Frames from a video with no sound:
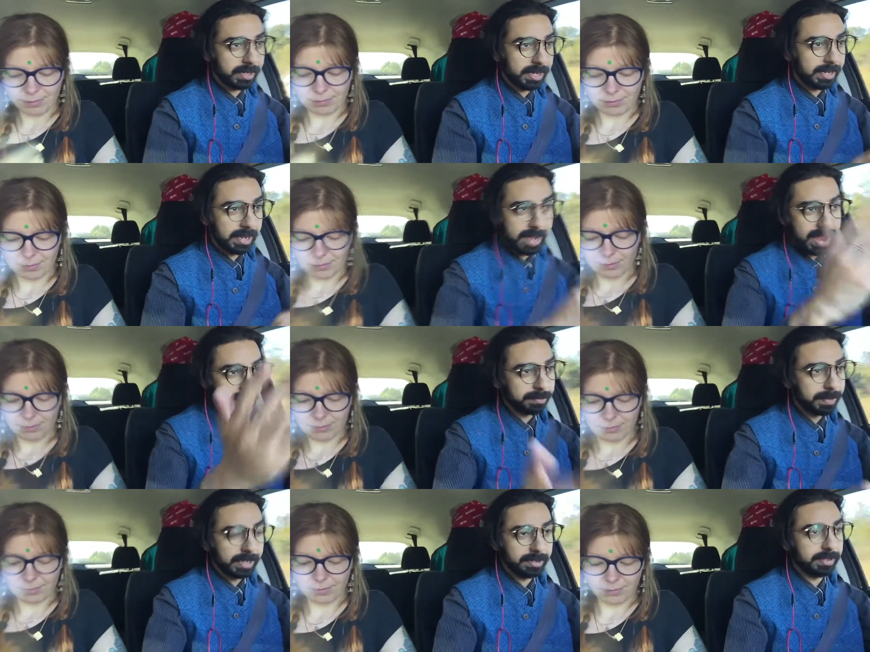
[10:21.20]
Speaker 1: that he
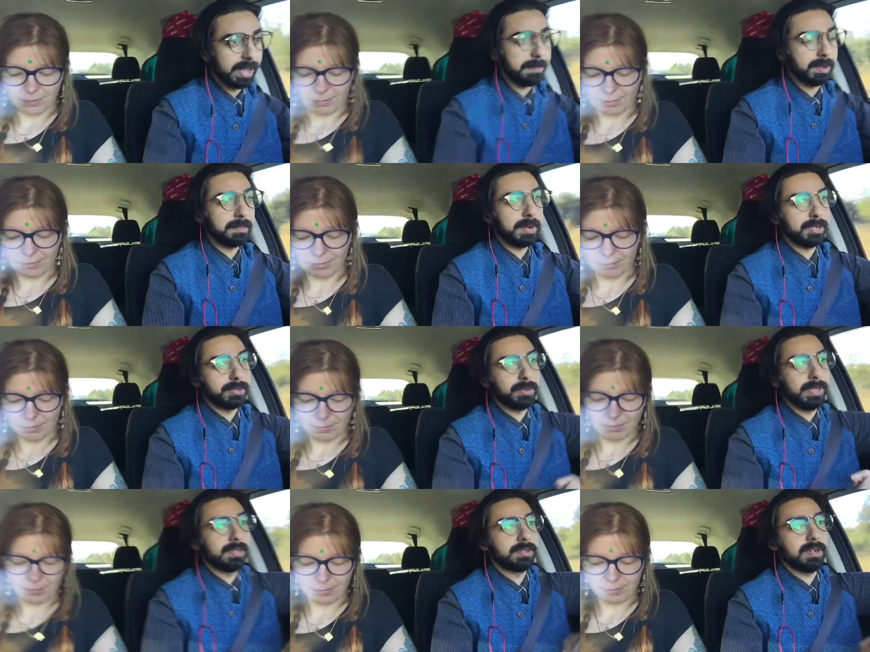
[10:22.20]
has made a statement about
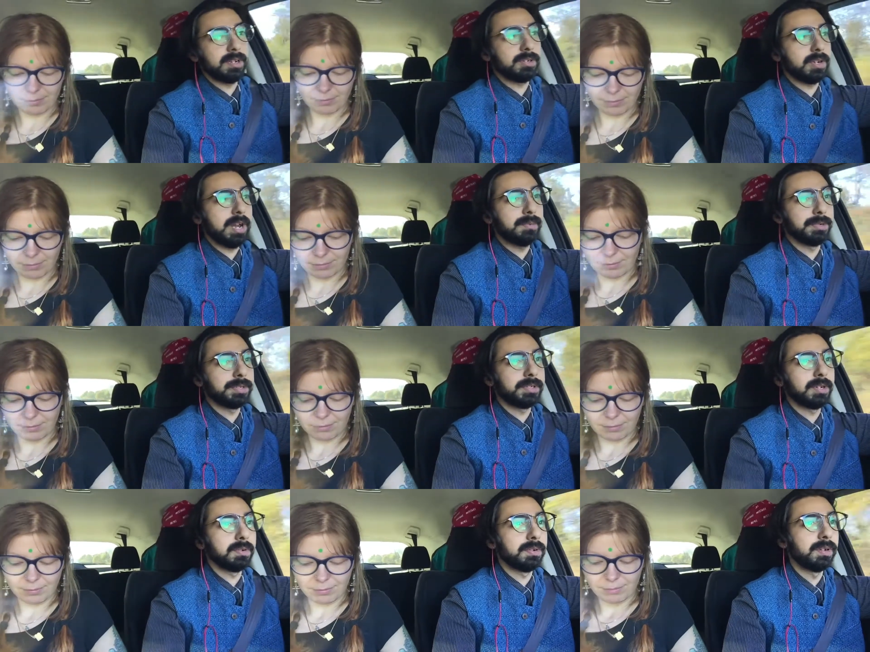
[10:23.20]
Julian Assange or Edward
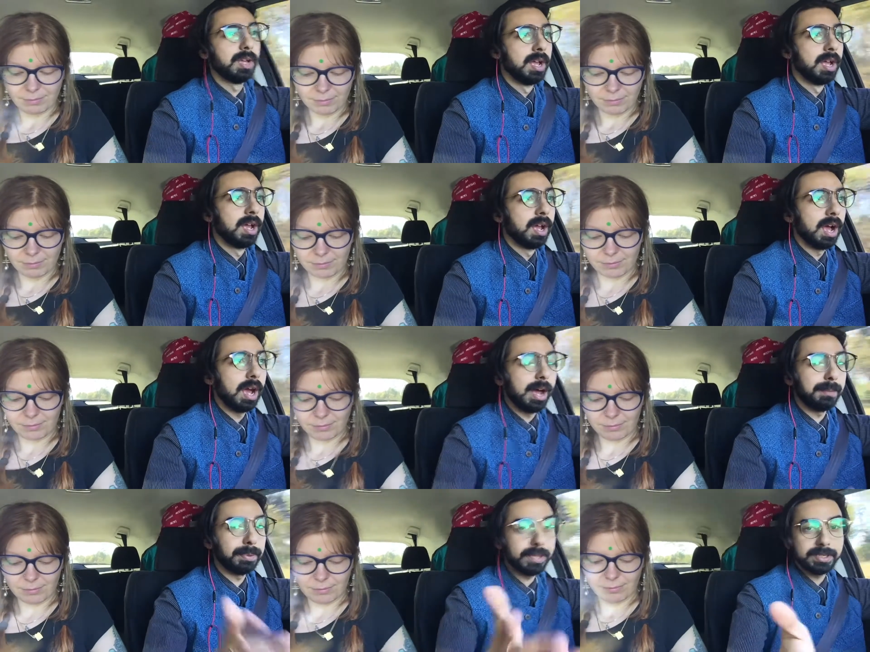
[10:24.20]
Snowden,
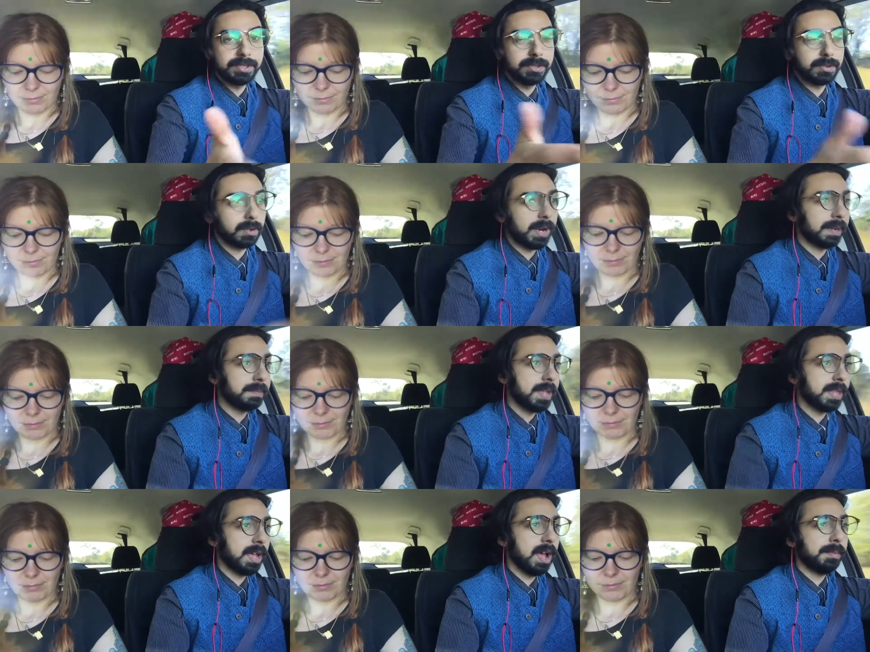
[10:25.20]
uh, please do correct
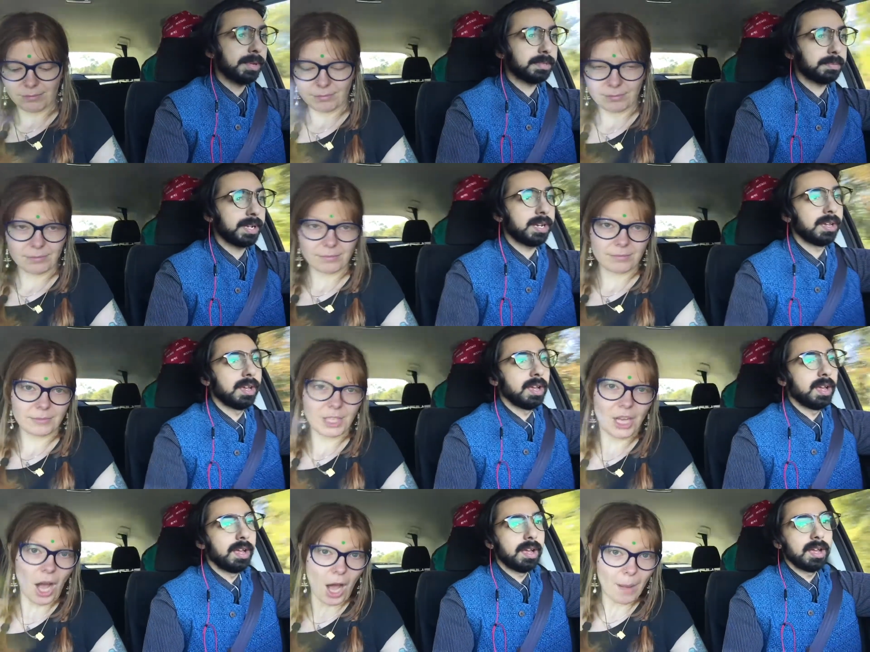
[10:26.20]
me in the comments. But
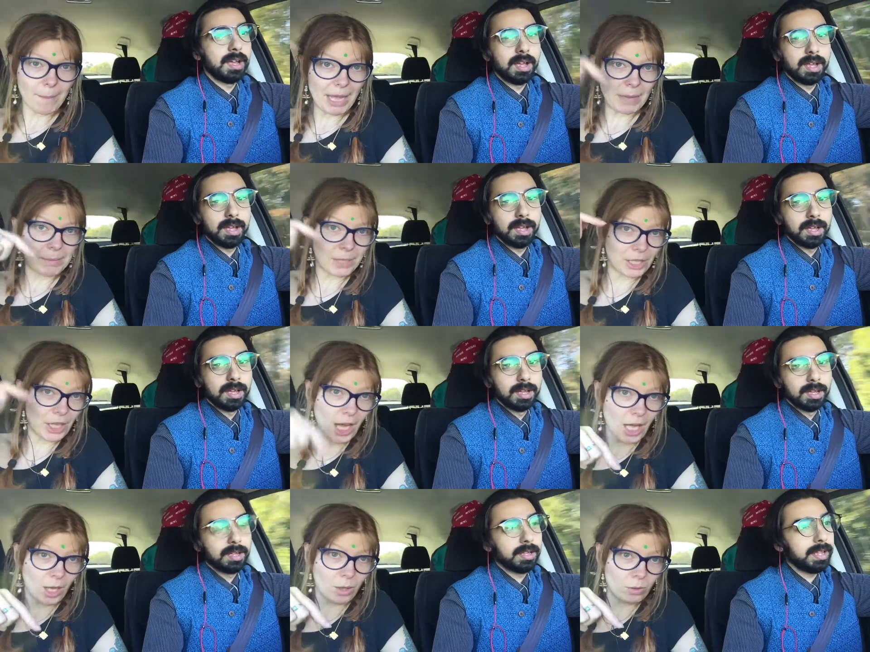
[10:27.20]

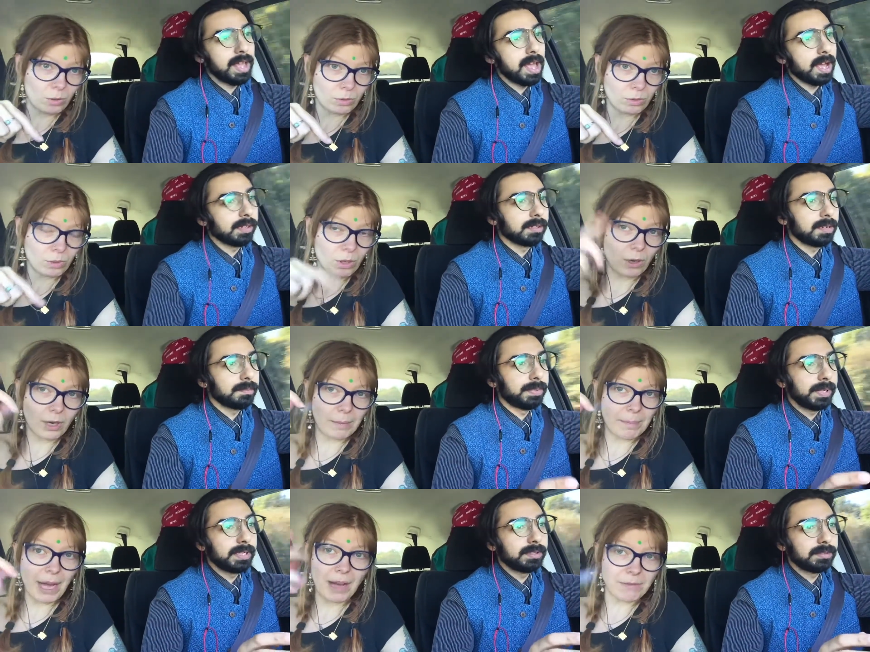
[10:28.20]
below. Oh, yeah. Or
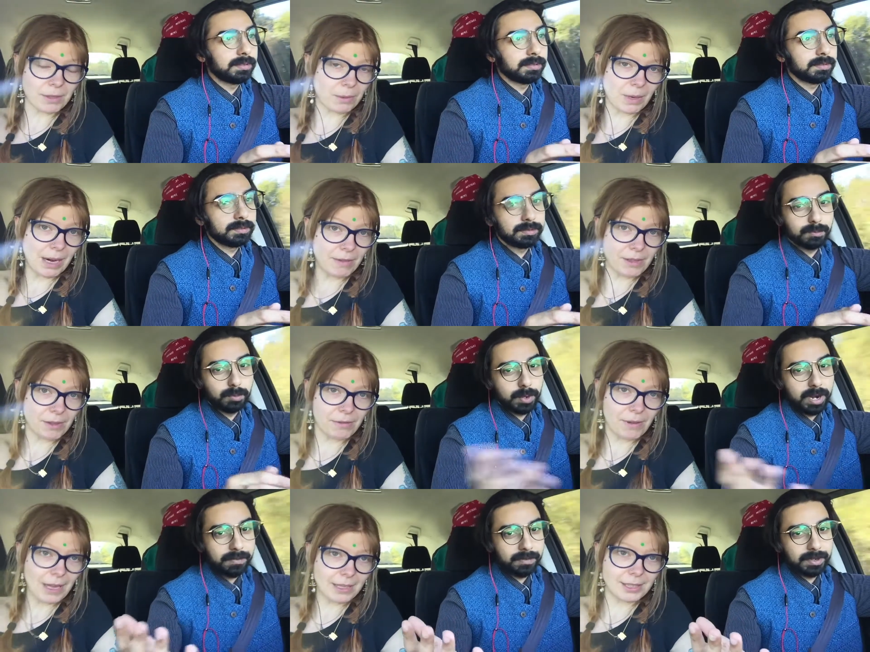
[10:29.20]
above or wherever the
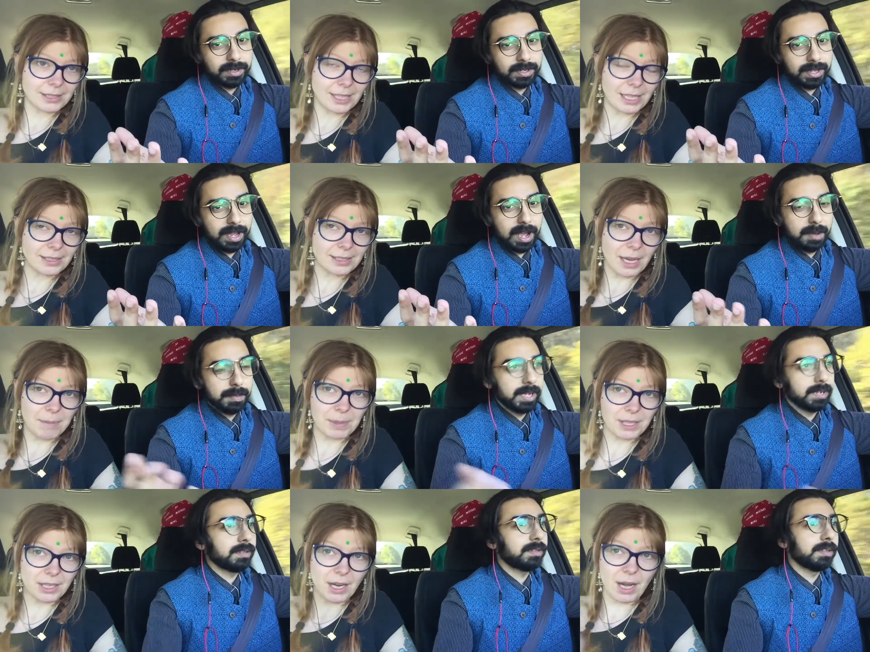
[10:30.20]
wherever fuck this ends up
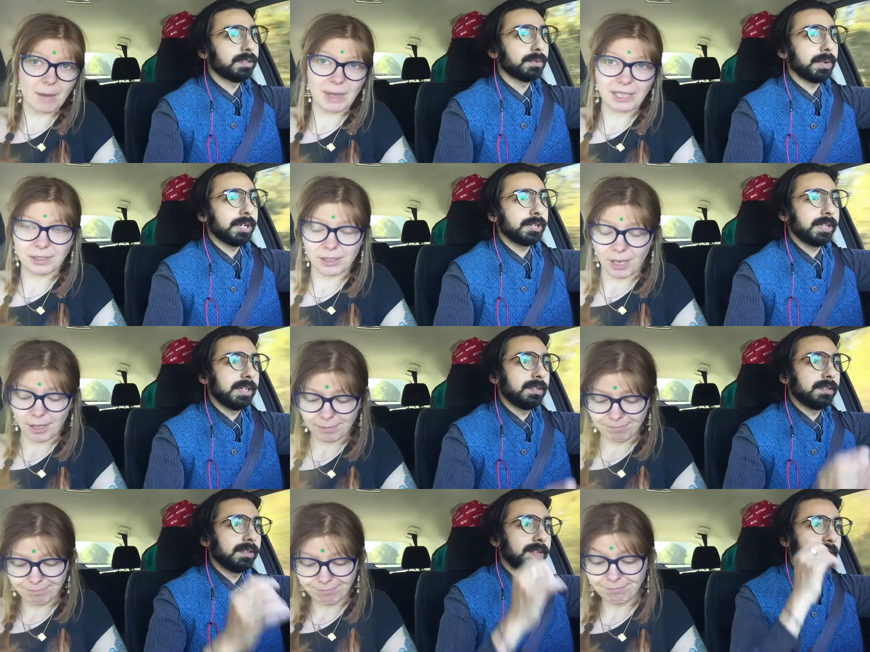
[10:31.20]
in the comments are.
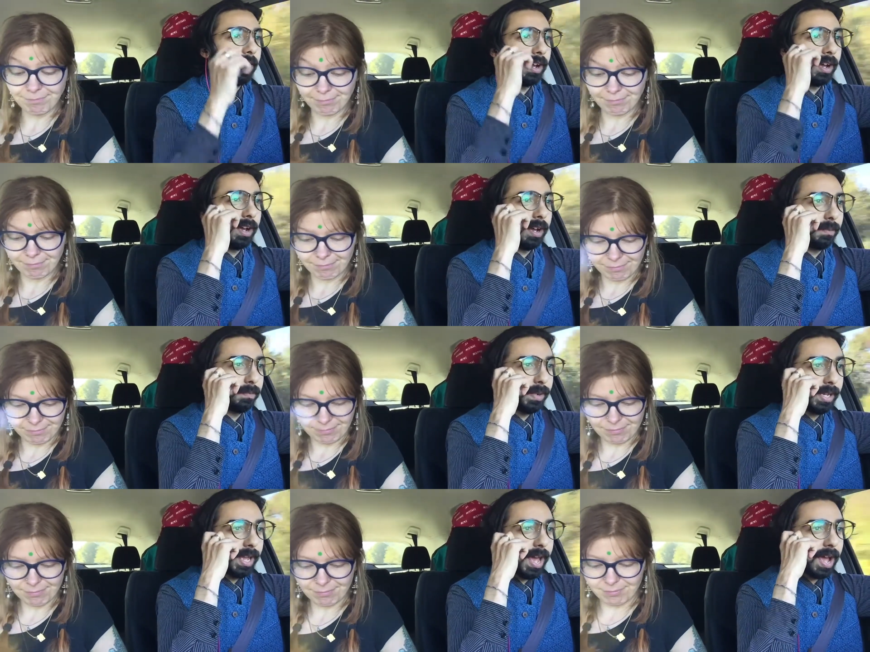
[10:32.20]
Is. Uh,
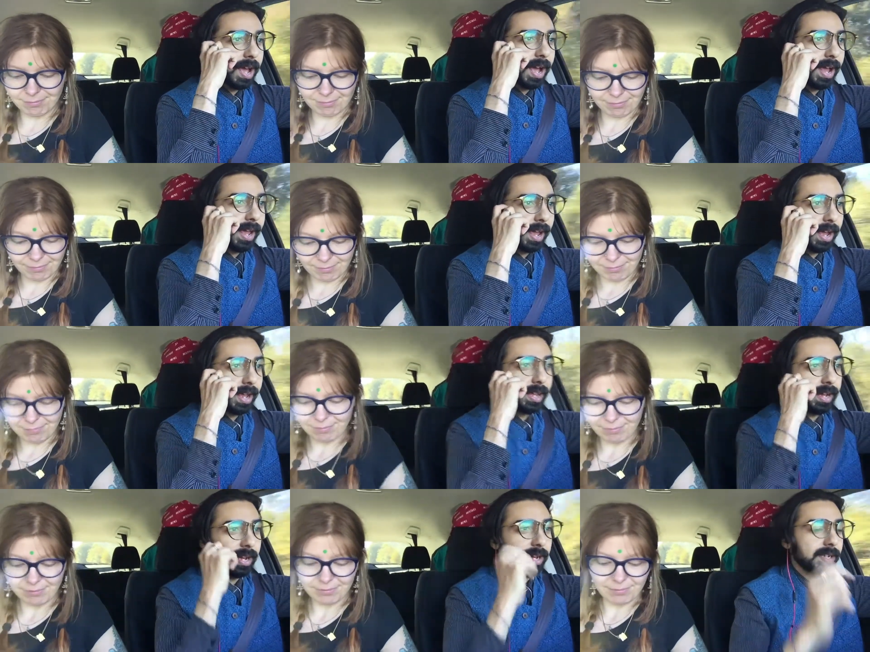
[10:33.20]
but yeah, I,
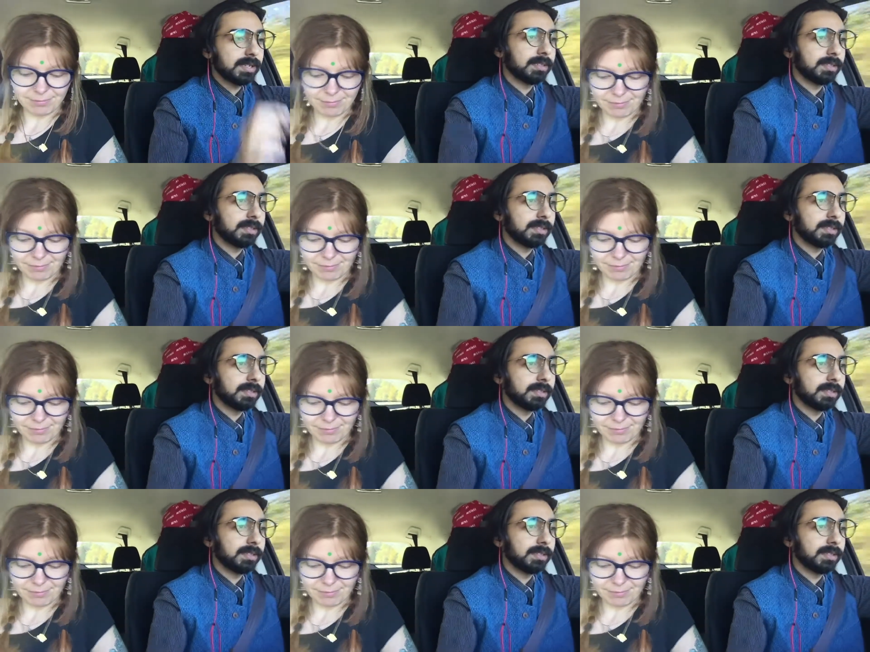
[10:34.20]
I uh,